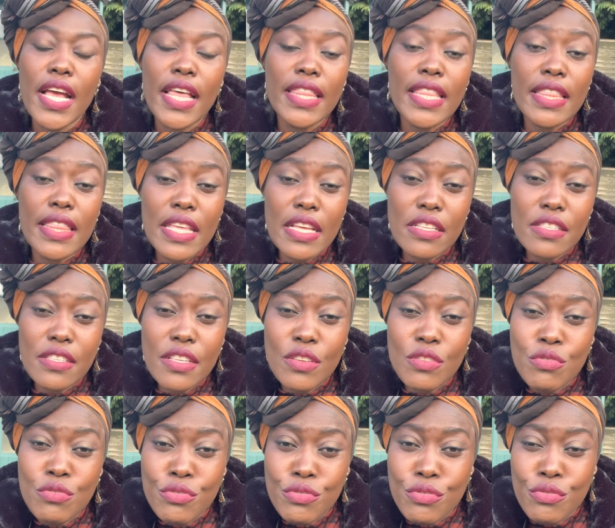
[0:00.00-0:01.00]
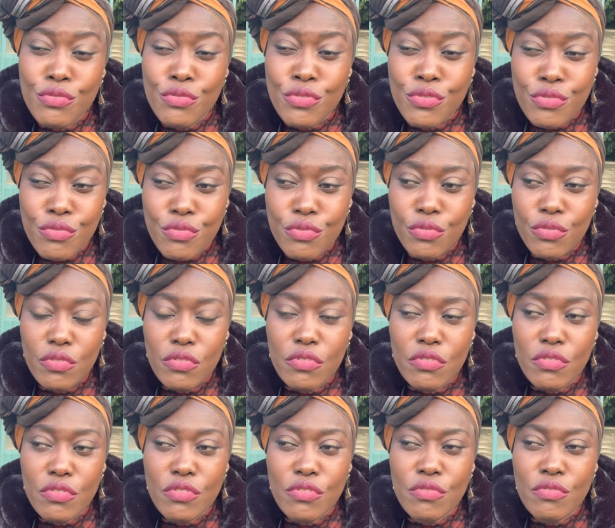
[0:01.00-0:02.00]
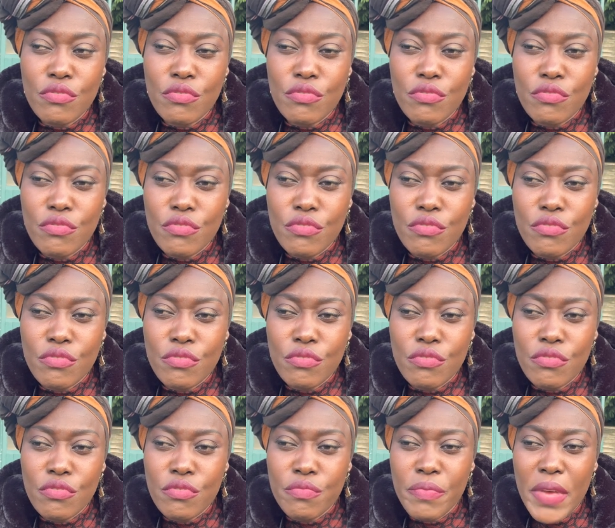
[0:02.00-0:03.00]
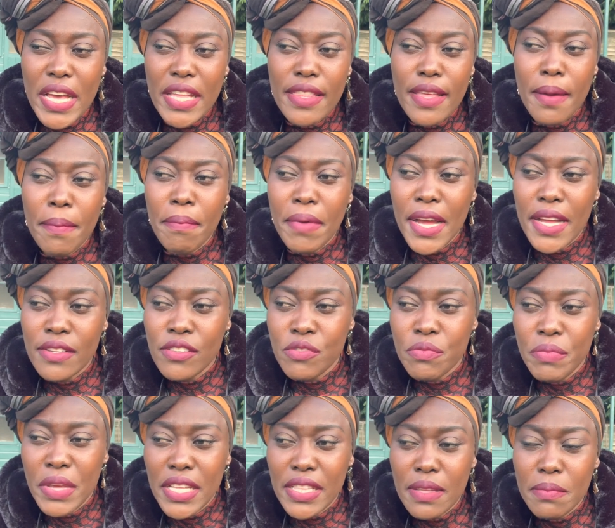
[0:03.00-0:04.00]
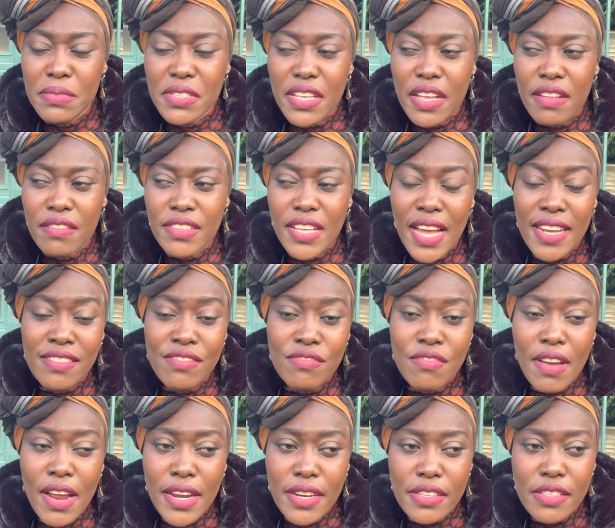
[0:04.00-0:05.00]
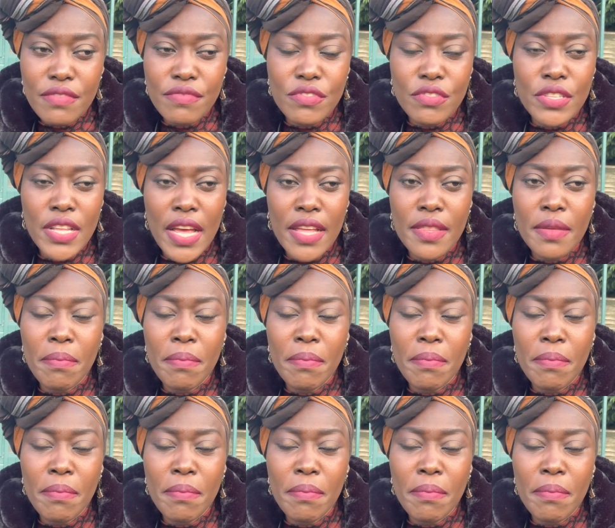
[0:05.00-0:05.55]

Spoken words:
The things they used to do to make to make themselves attractive to the other